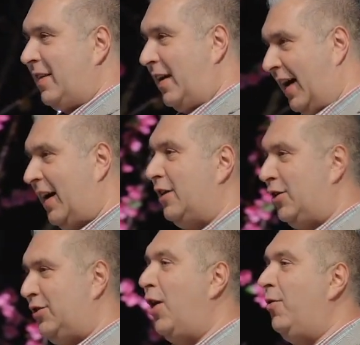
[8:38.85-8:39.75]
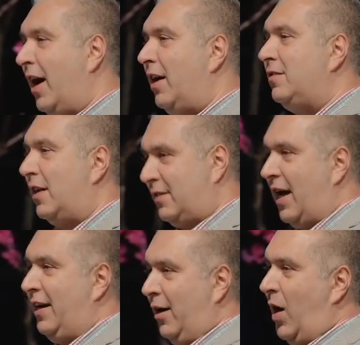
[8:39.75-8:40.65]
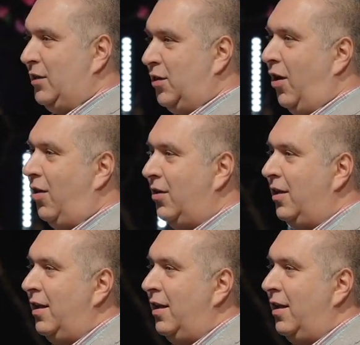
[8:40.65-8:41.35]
I got donuts. I said, I know, I saw.